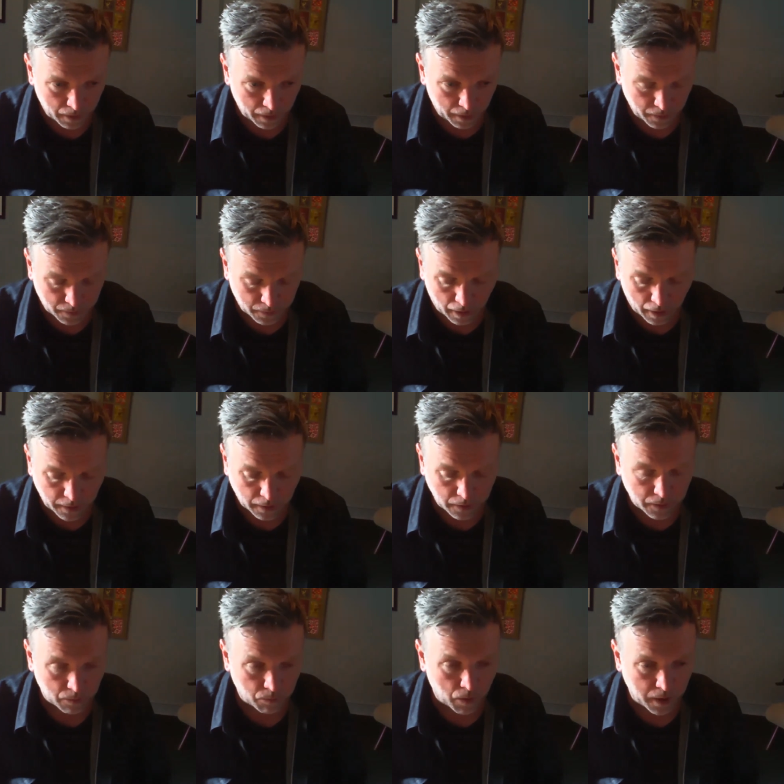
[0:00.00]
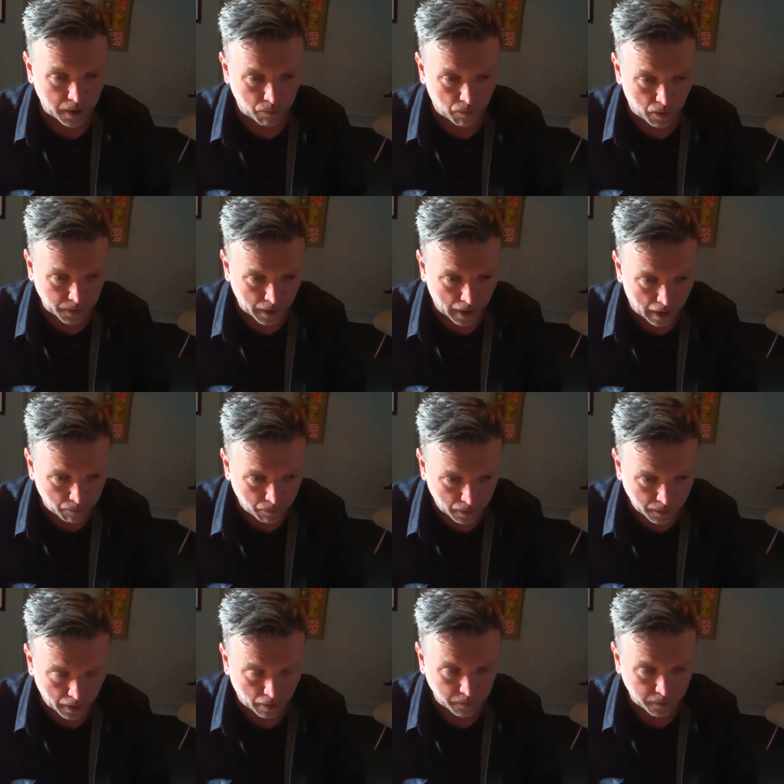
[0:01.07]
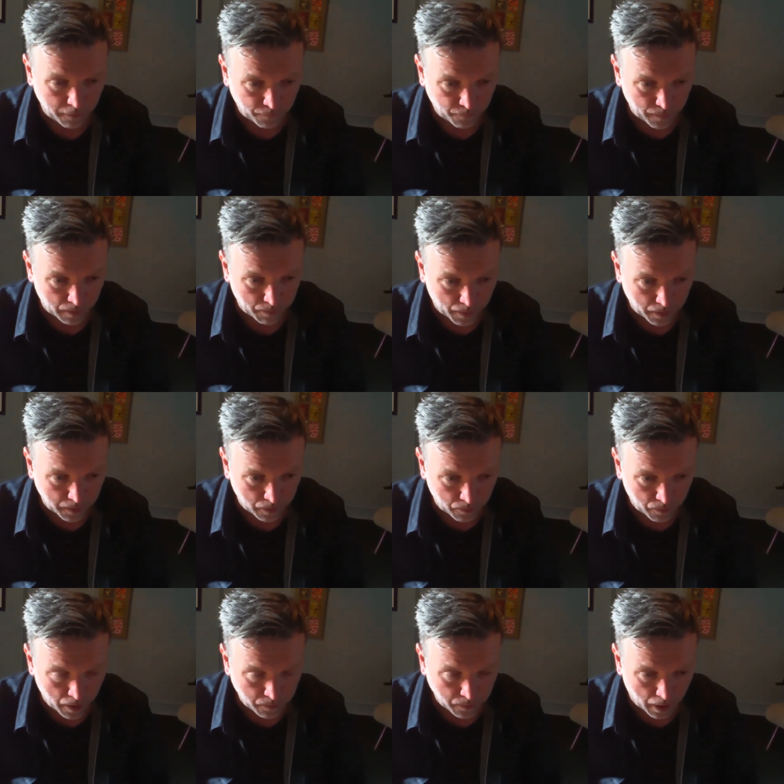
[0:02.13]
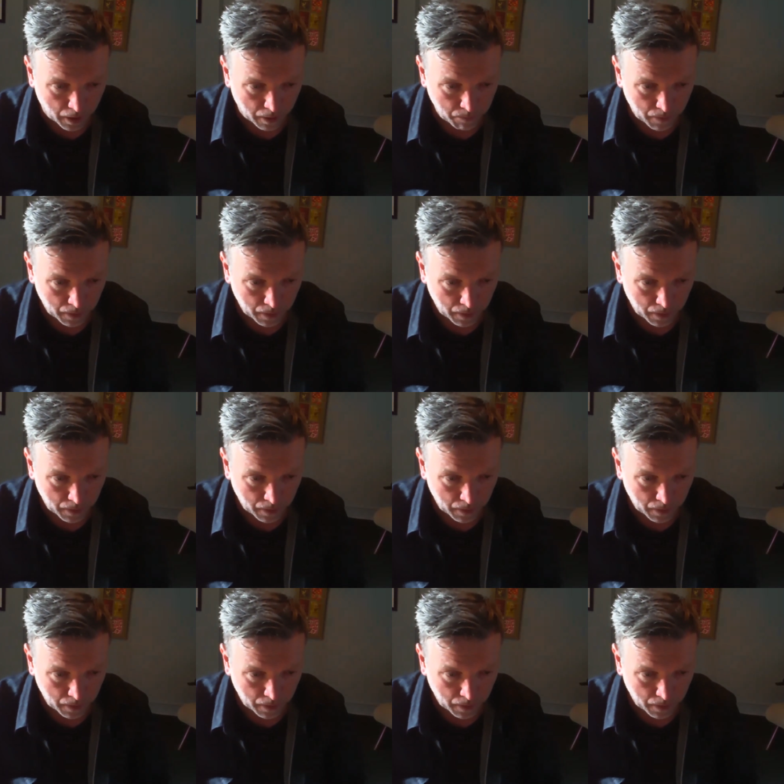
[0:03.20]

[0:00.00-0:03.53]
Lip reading: It's tied into where you are now and how you feel about your own home.